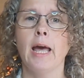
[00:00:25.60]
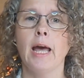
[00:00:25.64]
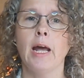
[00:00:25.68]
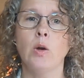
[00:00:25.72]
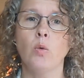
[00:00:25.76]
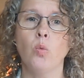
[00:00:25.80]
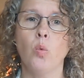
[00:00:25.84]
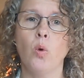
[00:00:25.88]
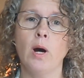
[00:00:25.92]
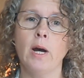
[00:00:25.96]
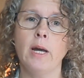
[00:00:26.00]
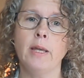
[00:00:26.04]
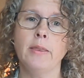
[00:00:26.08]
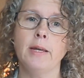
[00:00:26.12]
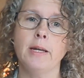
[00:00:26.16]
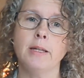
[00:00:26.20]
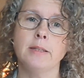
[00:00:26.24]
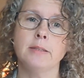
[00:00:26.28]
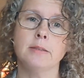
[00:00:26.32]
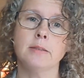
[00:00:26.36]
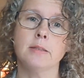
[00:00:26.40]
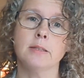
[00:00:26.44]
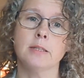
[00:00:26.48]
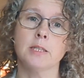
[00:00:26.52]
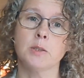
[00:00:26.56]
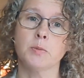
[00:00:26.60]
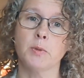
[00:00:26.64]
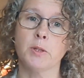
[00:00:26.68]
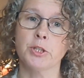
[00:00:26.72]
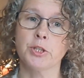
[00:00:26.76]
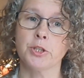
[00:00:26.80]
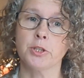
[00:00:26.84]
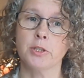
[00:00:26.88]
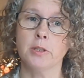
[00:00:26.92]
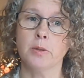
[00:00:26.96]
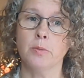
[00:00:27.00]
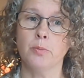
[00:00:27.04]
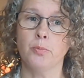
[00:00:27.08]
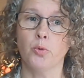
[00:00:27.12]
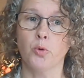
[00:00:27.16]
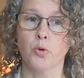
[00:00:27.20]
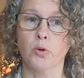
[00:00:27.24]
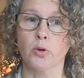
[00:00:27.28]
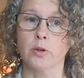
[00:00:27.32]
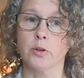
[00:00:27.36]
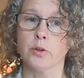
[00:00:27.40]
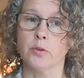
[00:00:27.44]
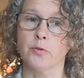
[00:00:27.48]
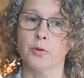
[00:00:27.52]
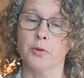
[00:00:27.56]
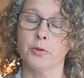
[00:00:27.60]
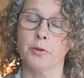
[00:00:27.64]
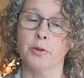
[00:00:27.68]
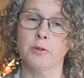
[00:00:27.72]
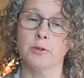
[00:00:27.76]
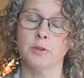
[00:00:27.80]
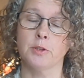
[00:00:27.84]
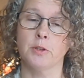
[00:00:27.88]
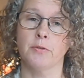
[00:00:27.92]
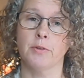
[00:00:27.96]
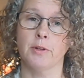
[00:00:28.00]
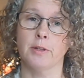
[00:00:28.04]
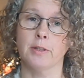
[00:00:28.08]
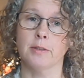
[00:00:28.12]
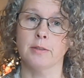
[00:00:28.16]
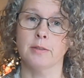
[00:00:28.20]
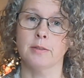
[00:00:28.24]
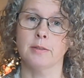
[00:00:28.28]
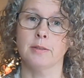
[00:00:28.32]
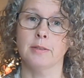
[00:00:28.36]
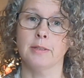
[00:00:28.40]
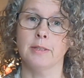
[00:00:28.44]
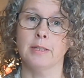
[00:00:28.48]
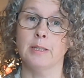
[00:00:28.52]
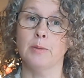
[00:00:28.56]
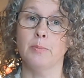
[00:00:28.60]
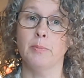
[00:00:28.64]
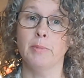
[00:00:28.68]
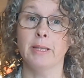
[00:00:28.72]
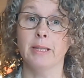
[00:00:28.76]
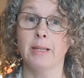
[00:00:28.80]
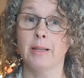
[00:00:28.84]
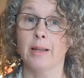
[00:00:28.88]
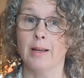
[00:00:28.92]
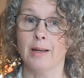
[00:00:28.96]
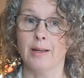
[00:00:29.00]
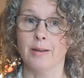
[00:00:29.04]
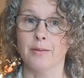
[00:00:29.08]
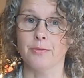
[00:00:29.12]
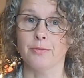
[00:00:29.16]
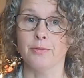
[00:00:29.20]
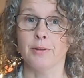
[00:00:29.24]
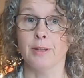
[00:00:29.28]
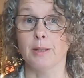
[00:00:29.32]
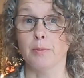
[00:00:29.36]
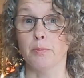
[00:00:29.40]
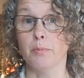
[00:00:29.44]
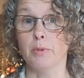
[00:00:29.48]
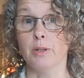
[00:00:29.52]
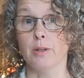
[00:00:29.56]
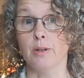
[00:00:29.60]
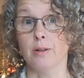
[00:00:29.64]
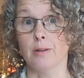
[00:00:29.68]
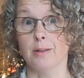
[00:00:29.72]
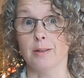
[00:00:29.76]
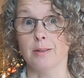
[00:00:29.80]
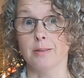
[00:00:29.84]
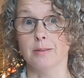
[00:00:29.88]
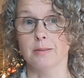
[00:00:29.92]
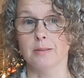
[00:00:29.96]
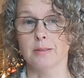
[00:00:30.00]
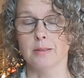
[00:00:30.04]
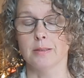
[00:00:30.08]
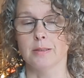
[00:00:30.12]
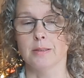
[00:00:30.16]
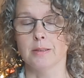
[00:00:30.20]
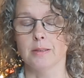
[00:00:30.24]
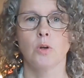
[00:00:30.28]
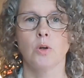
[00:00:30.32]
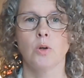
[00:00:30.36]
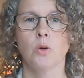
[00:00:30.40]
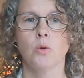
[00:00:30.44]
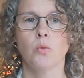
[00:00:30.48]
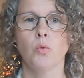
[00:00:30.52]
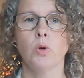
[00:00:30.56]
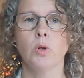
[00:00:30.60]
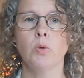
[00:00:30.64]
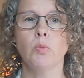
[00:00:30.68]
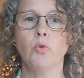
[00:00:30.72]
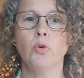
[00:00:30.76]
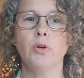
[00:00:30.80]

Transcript: and why that's especially important for those of us in midlife and beyond. When